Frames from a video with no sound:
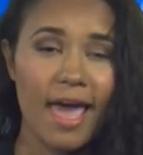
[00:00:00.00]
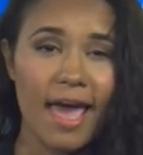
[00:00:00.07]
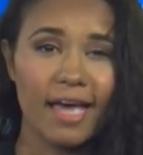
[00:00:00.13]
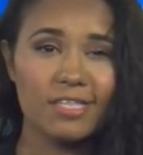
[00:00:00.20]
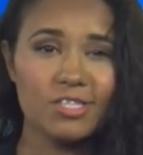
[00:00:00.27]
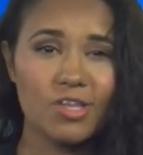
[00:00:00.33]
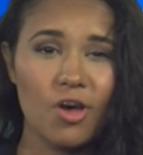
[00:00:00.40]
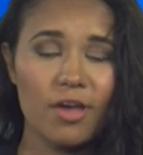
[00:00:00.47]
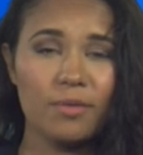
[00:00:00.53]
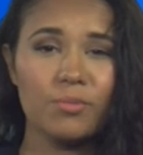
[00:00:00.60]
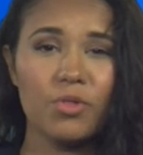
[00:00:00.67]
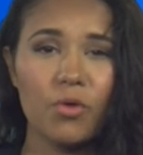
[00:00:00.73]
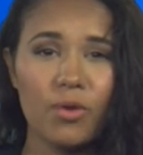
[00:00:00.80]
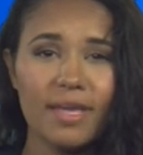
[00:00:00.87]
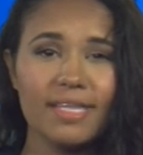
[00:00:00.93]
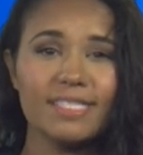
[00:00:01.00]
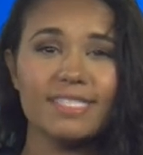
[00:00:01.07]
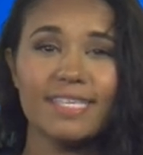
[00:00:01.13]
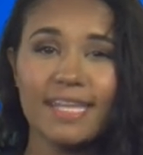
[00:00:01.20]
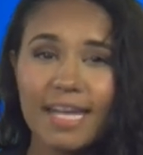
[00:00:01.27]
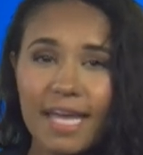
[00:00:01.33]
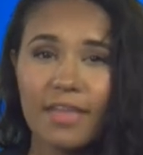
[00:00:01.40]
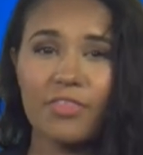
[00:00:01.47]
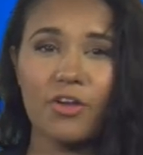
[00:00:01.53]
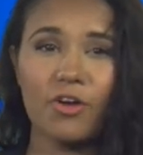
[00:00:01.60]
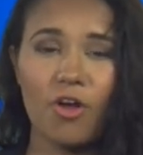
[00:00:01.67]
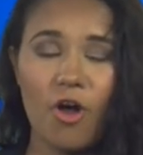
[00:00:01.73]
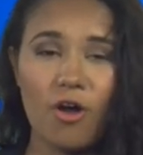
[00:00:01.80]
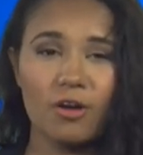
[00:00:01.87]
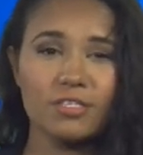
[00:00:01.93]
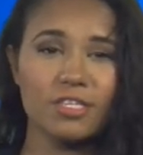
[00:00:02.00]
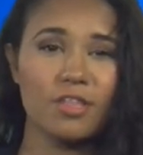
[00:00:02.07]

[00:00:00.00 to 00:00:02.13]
and saw employees sitting in their cars in